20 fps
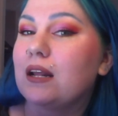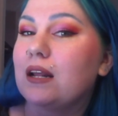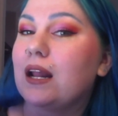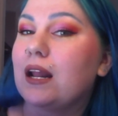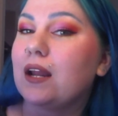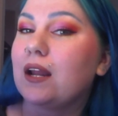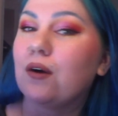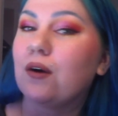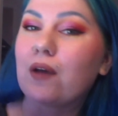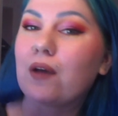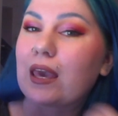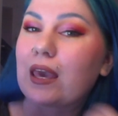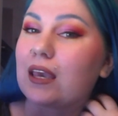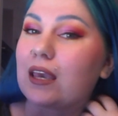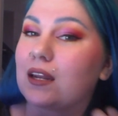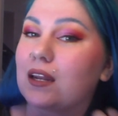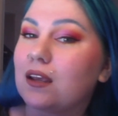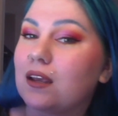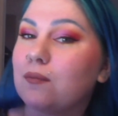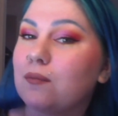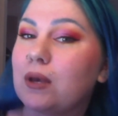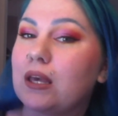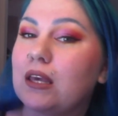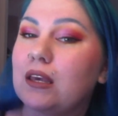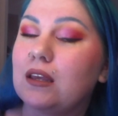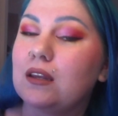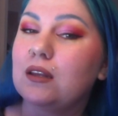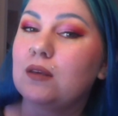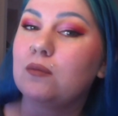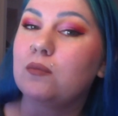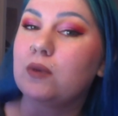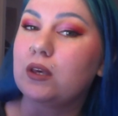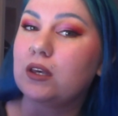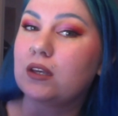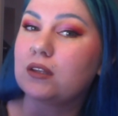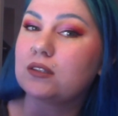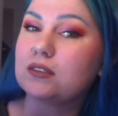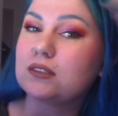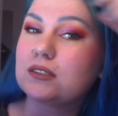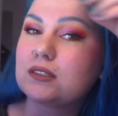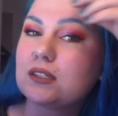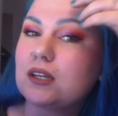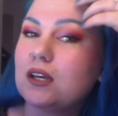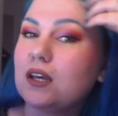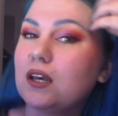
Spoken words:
I don't hate it by any means.